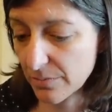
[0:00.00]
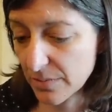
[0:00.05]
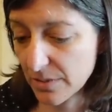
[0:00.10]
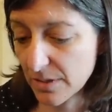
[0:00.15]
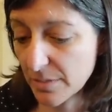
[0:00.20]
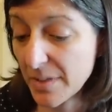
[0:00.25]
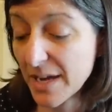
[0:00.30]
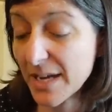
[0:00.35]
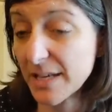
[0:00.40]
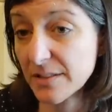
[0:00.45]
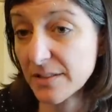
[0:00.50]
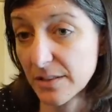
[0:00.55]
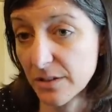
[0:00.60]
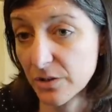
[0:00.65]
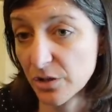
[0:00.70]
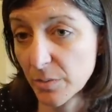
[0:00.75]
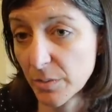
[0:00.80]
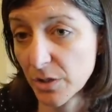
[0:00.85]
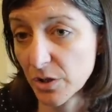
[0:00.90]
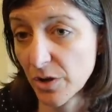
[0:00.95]
demands that
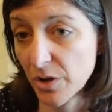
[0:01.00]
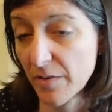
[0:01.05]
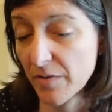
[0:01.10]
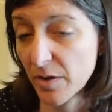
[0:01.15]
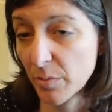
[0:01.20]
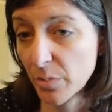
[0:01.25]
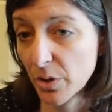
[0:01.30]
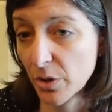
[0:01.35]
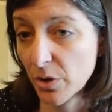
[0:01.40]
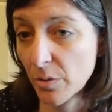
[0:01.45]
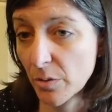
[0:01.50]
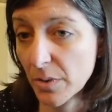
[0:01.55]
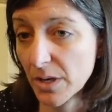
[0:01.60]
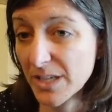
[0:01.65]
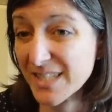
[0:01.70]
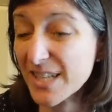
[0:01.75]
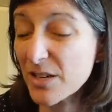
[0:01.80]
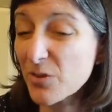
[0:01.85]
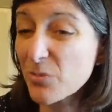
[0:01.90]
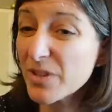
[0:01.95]
should be driving procurement?
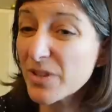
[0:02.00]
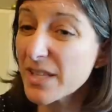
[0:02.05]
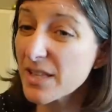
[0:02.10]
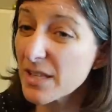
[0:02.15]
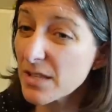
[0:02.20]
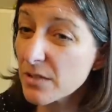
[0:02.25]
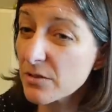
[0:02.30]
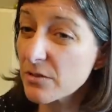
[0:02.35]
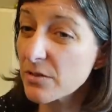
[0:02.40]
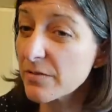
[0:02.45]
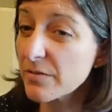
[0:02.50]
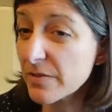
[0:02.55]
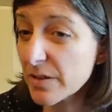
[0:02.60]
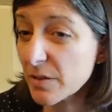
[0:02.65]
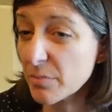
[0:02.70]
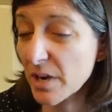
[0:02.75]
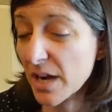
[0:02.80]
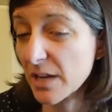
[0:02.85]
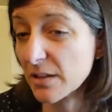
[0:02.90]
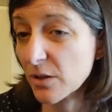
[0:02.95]
Because I don't really think there's a
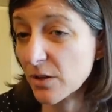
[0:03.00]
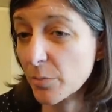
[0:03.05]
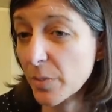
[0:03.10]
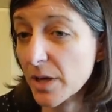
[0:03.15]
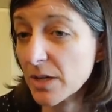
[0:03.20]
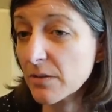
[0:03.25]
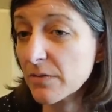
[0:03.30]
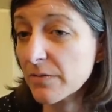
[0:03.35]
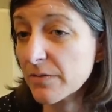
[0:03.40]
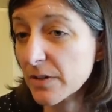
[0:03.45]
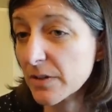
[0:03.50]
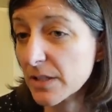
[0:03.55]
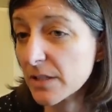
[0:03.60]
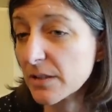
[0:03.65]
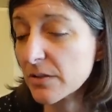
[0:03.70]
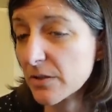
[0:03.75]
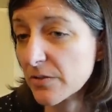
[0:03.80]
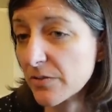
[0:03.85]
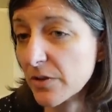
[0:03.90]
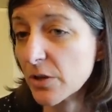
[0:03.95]
feedback loop. I don't feel like
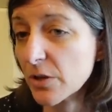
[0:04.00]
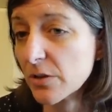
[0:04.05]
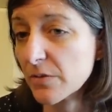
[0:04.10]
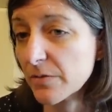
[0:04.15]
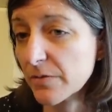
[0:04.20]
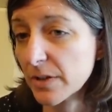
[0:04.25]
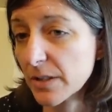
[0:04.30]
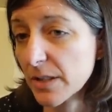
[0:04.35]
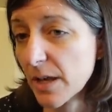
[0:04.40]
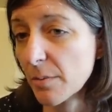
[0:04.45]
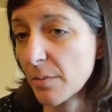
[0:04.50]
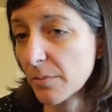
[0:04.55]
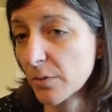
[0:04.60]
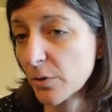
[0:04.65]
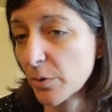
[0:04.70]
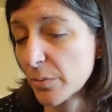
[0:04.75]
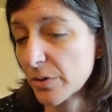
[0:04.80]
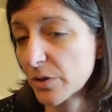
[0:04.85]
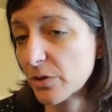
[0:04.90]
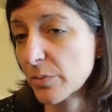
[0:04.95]
there's a very good feedback
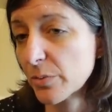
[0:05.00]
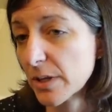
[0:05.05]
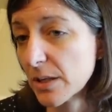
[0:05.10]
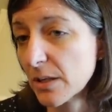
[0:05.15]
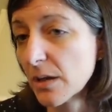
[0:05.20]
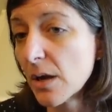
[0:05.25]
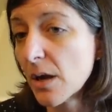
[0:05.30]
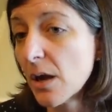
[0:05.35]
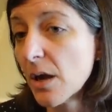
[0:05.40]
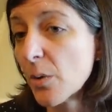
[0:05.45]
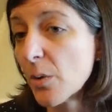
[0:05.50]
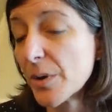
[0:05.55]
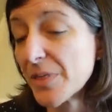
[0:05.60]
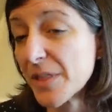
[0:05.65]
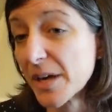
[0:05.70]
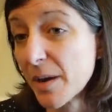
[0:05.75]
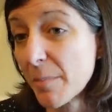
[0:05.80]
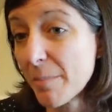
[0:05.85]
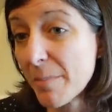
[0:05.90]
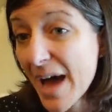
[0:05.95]
loop between what
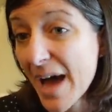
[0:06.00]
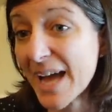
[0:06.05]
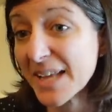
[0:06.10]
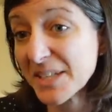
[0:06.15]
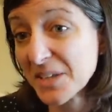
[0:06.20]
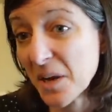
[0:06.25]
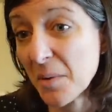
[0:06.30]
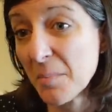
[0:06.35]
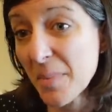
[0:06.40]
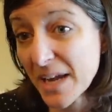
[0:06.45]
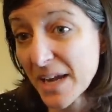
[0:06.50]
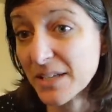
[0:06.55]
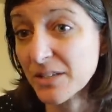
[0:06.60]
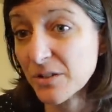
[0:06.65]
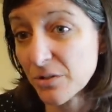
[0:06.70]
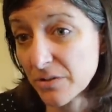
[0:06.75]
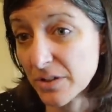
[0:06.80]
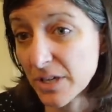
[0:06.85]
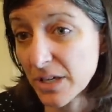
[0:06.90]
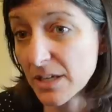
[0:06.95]
the combatant
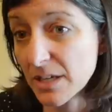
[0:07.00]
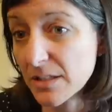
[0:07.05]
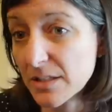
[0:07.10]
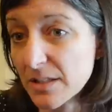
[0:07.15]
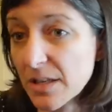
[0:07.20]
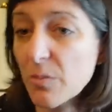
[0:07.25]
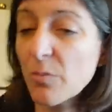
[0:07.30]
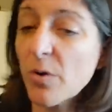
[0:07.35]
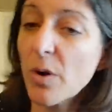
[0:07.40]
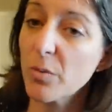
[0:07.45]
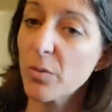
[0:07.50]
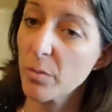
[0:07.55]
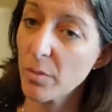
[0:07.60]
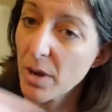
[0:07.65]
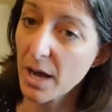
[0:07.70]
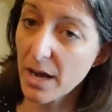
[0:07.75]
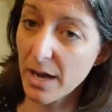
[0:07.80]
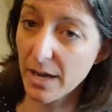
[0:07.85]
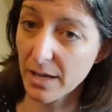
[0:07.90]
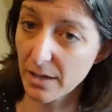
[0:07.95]
commander needs and what we're
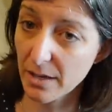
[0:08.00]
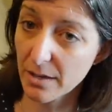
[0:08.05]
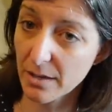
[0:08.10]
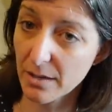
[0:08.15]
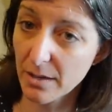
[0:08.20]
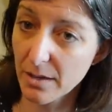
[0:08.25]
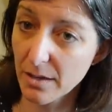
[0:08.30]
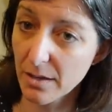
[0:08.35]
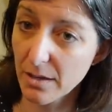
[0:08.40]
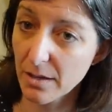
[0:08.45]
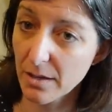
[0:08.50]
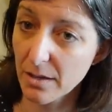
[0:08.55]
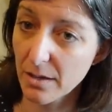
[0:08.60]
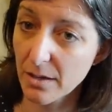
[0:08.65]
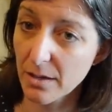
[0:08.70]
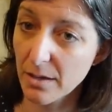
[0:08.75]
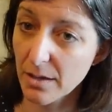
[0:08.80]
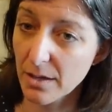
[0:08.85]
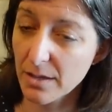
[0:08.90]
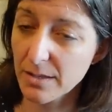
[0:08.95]
buying.
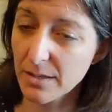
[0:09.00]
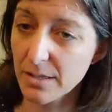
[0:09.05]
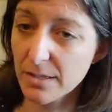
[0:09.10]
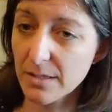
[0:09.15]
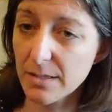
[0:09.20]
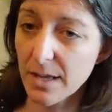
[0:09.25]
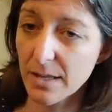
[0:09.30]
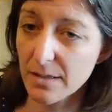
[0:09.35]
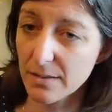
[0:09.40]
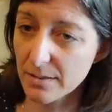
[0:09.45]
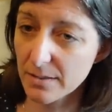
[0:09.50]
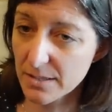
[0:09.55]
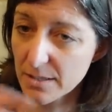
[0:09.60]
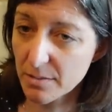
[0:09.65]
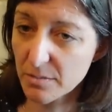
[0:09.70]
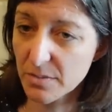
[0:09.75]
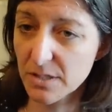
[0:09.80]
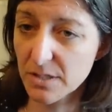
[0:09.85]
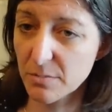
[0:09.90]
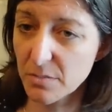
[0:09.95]
And that
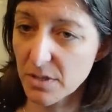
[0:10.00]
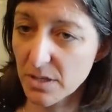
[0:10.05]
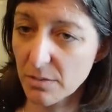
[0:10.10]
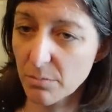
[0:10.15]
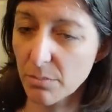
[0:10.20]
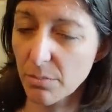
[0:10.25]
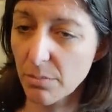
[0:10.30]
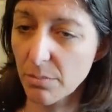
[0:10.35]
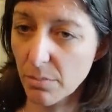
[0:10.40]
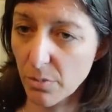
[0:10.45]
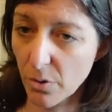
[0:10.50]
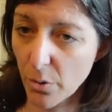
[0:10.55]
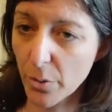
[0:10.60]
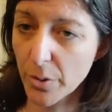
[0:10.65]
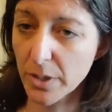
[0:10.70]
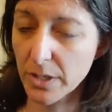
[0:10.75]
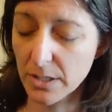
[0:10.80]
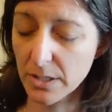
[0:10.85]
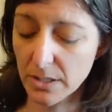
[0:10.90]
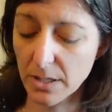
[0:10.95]
seems to be
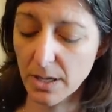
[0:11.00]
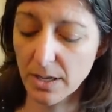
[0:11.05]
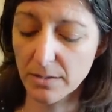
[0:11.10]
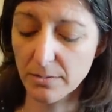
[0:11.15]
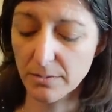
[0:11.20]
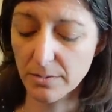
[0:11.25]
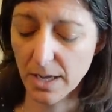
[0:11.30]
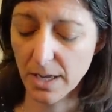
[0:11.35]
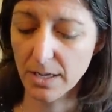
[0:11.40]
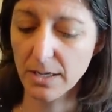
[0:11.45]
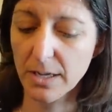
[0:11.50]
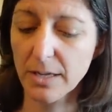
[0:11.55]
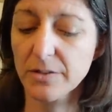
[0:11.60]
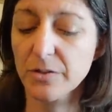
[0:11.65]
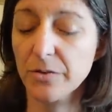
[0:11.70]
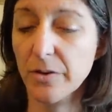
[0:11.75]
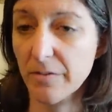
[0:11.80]
broken, and I can't answer